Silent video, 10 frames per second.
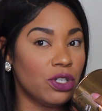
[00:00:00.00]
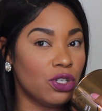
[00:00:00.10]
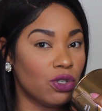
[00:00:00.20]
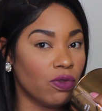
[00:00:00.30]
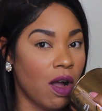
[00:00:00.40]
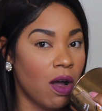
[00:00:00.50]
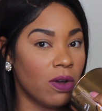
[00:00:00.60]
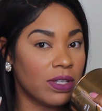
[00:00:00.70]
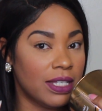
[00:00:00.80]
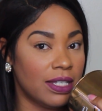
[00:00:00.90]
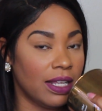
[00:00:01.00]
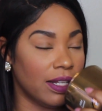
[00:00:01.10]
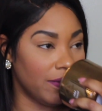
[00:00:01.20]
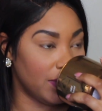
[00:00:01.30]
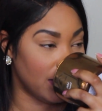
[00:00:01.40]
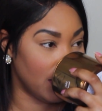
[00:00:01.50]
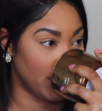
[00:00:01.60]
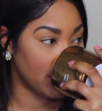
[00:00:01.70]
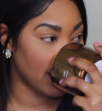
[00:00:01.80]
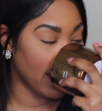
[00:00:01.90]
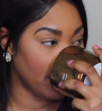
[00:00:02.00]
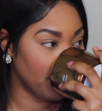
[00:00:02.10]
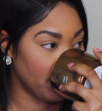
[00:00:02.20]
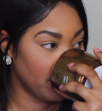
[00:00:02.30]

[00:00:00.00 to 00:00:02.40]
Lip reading: the strong scent of cinnamon. It's like